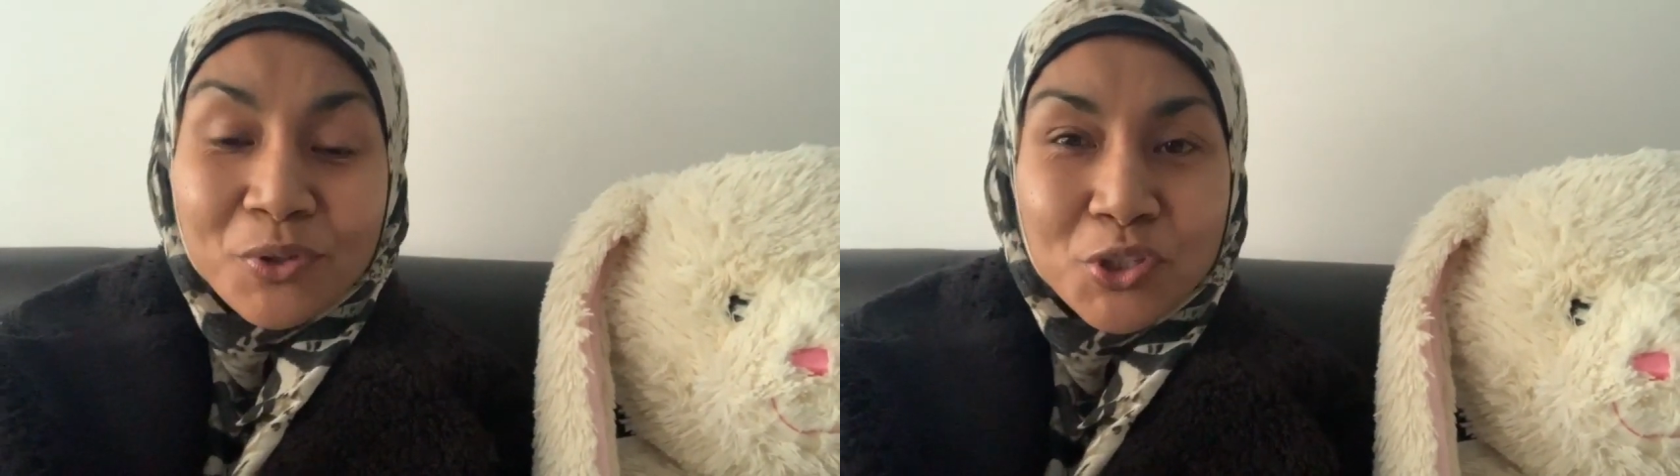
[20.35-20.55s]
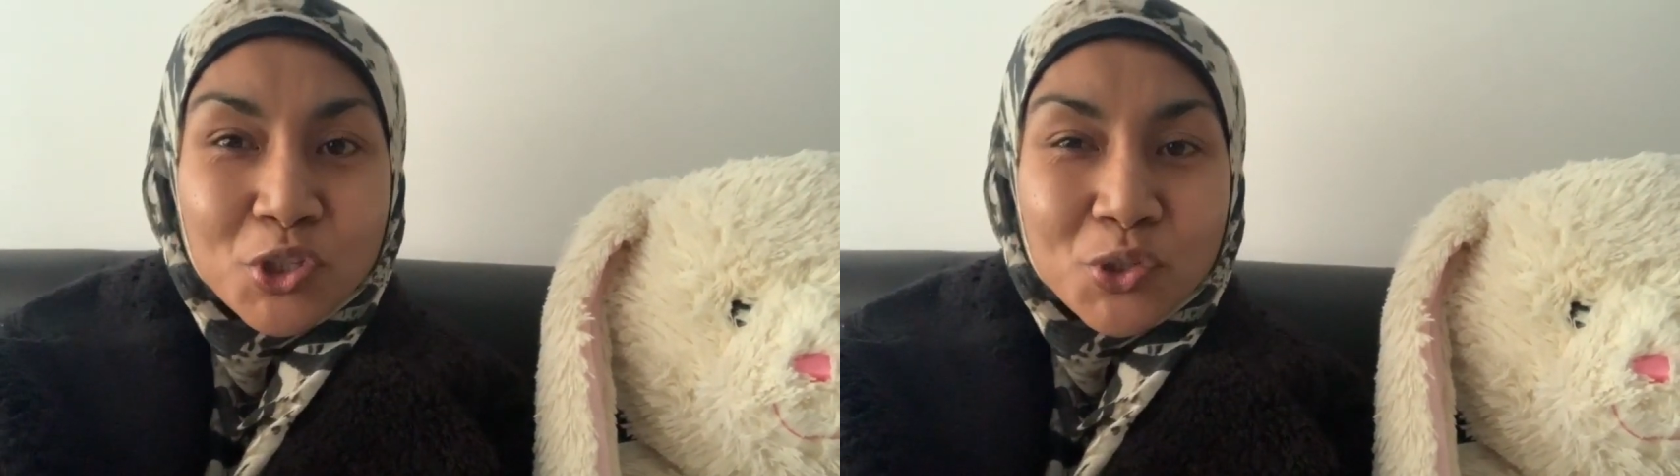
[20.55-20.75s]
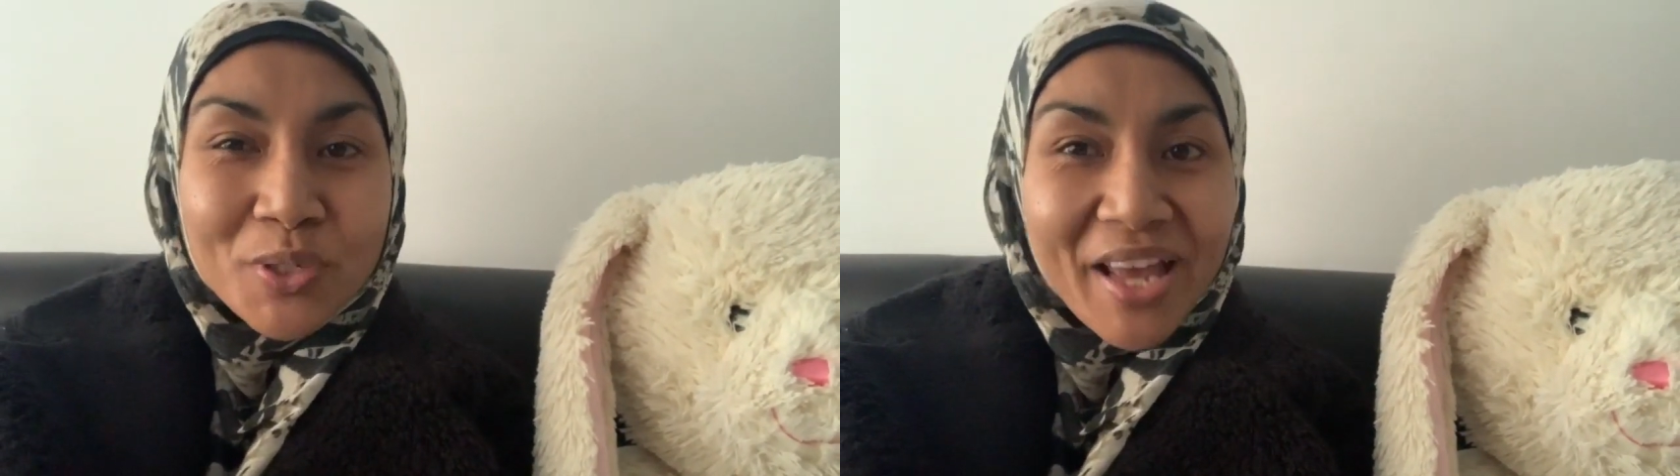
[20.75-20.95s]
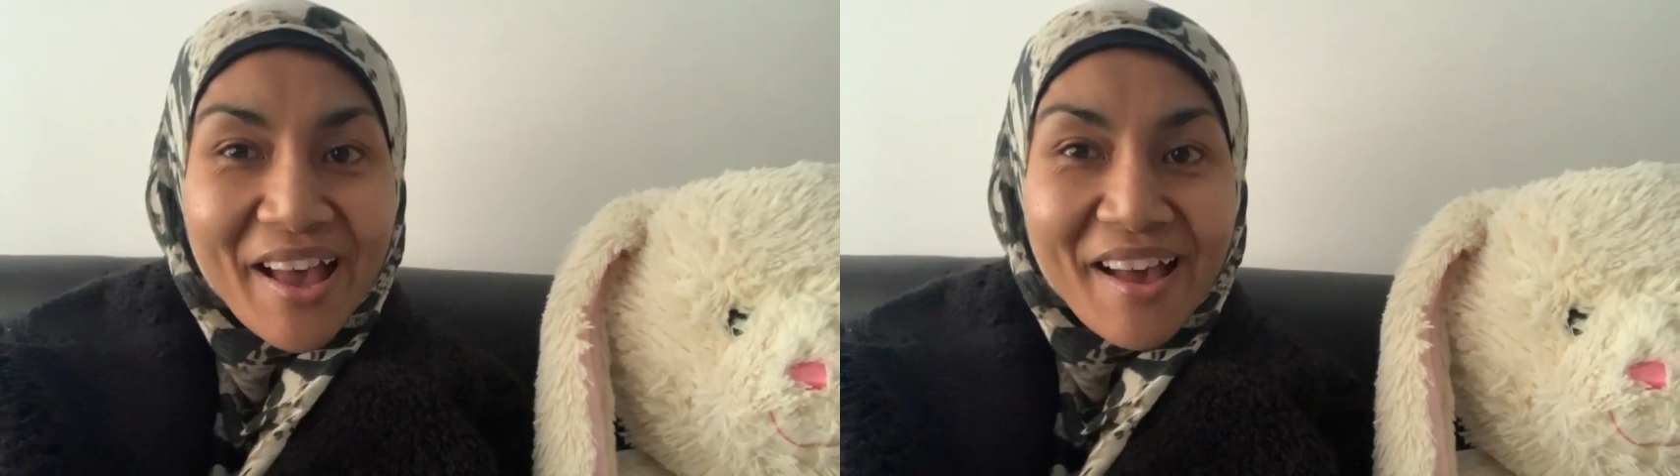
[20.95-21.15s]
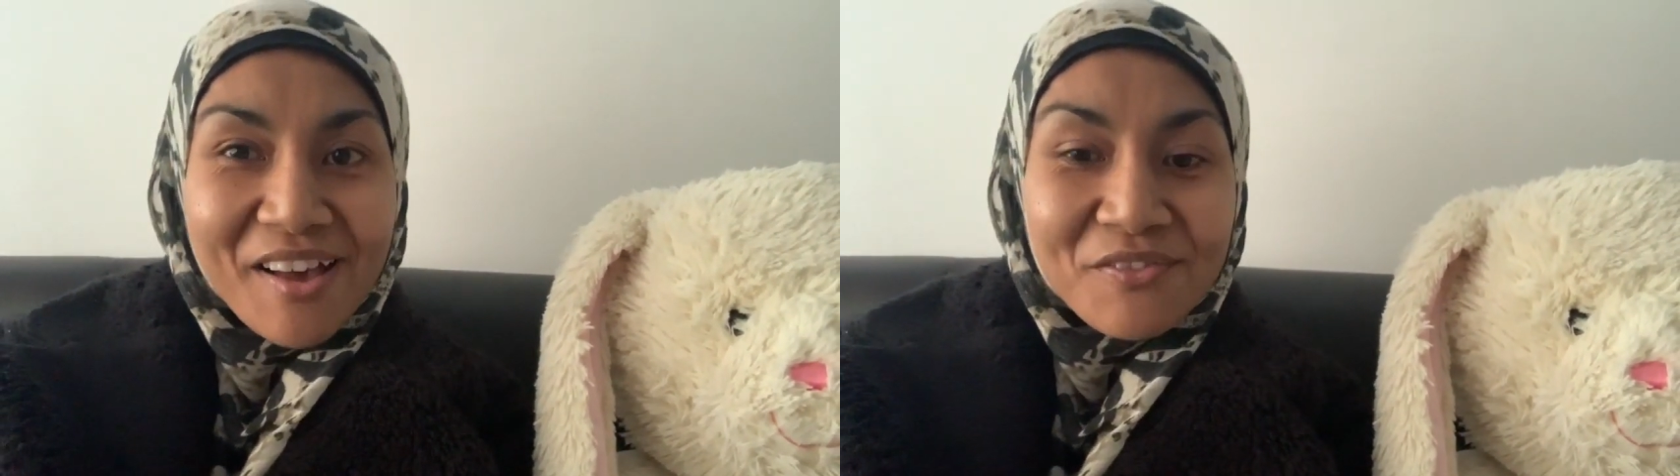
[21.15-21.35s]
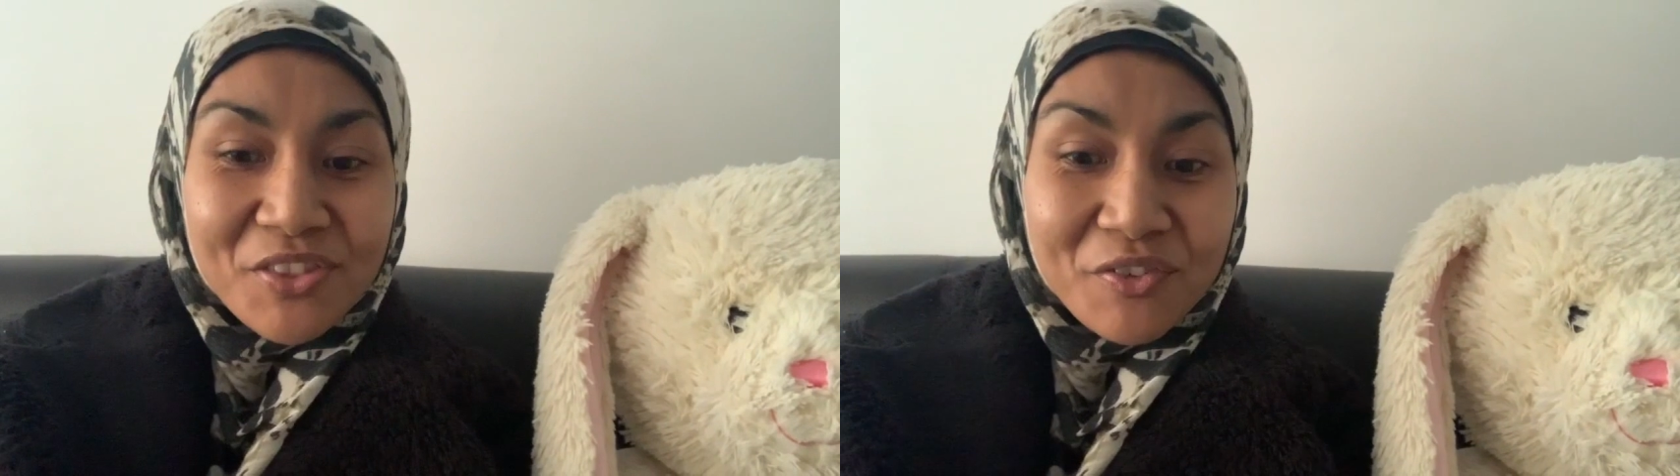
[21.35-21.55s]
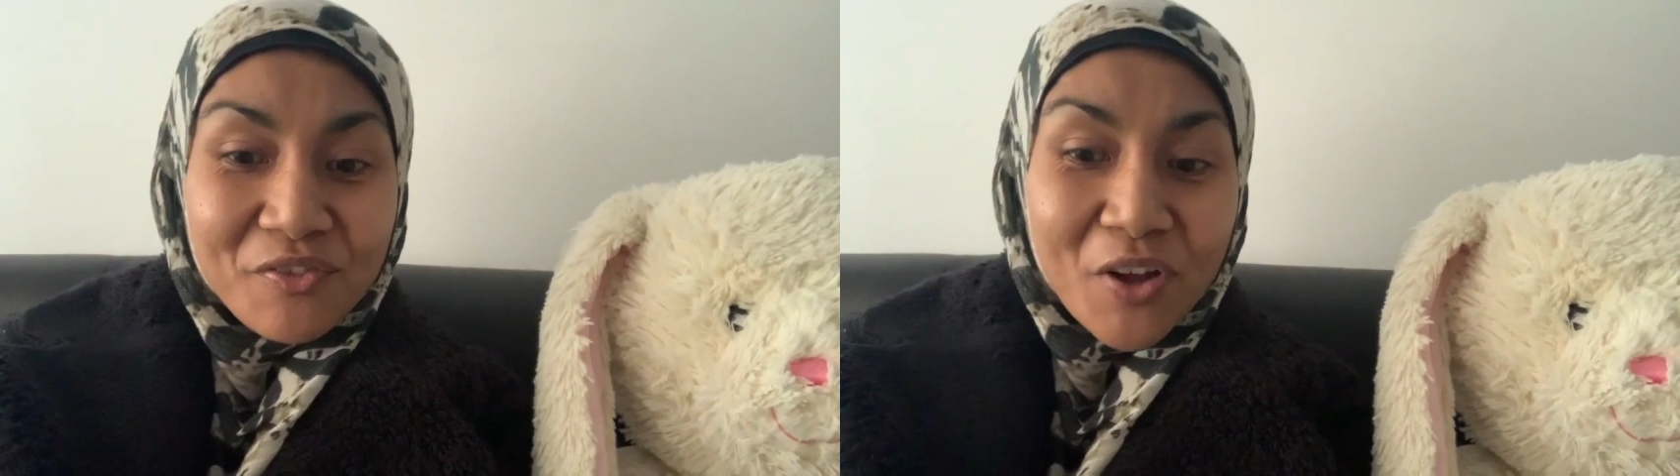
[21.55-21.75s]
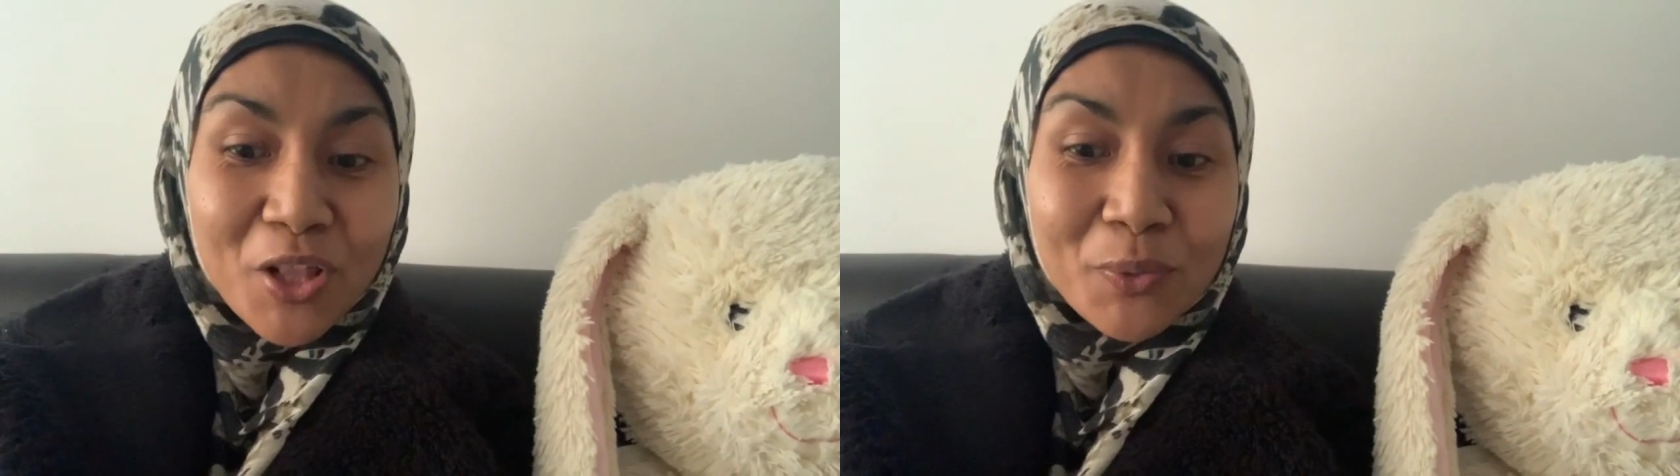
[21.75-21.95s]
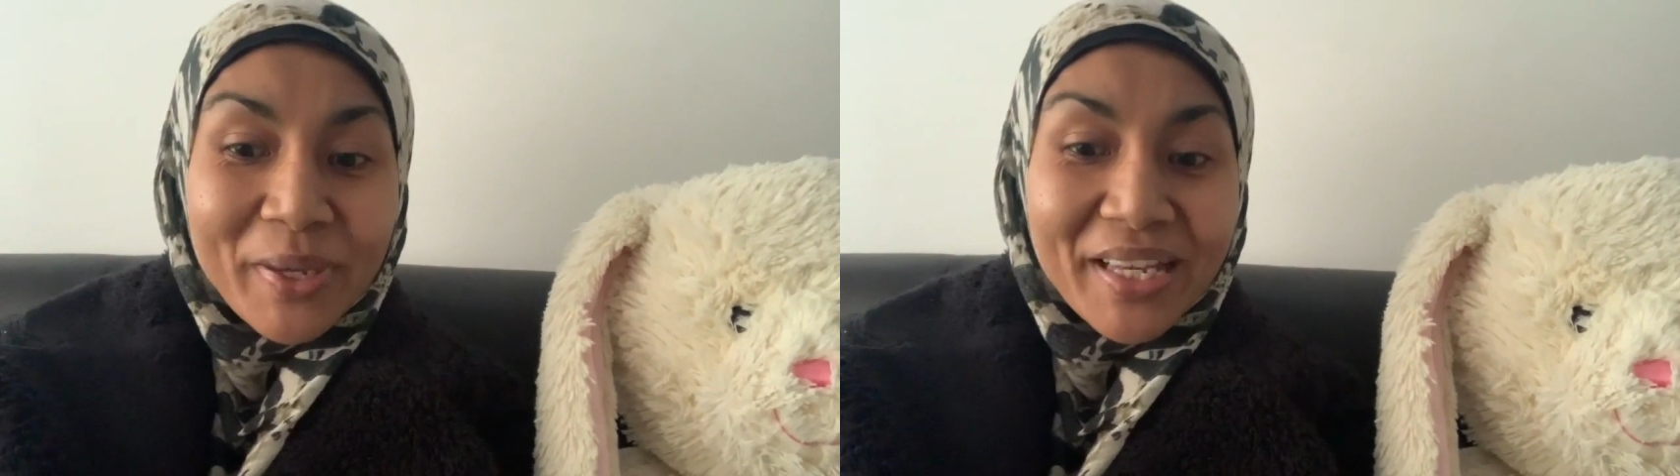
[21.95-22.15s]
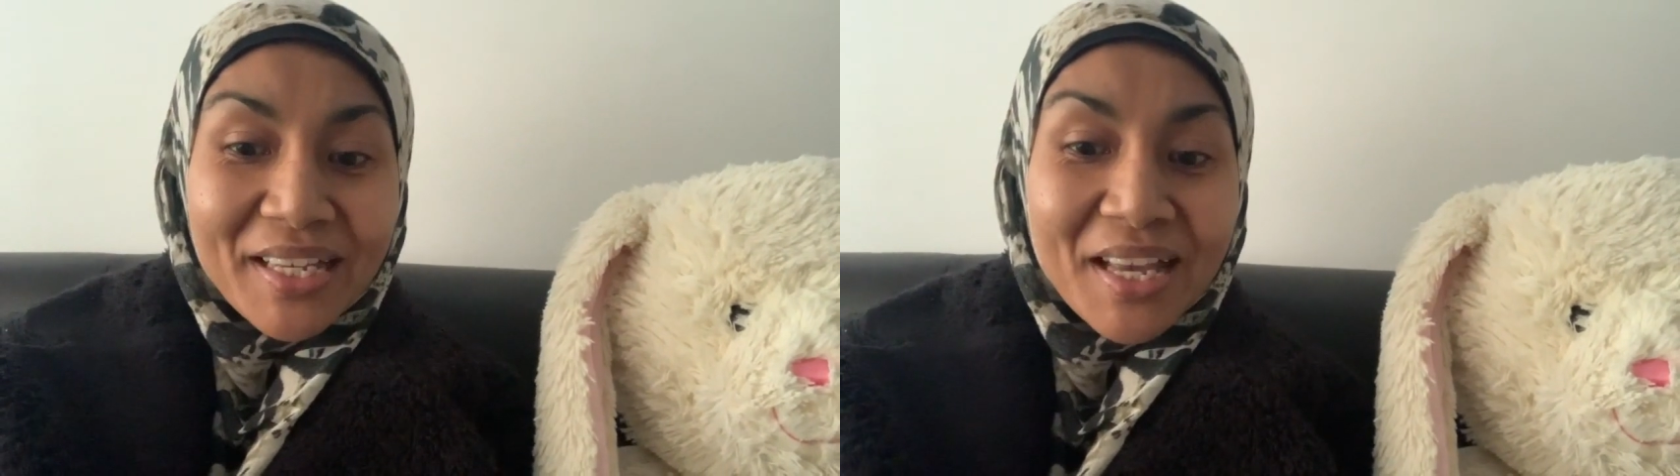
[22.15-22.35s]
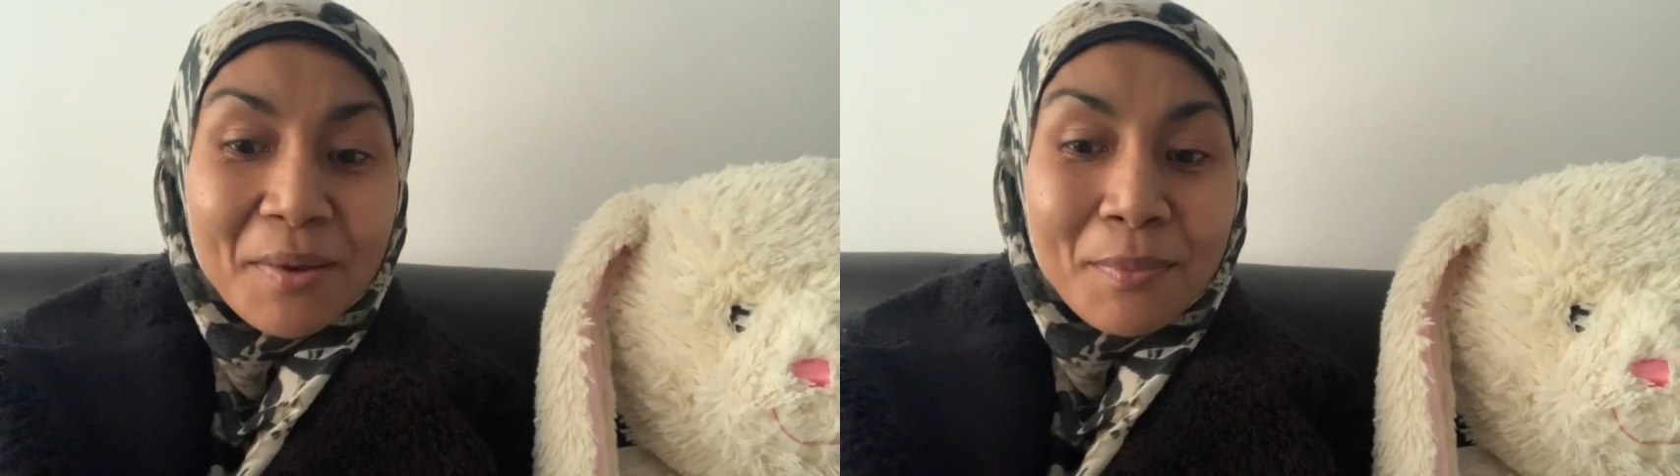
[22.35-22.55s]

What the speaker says: you should have the following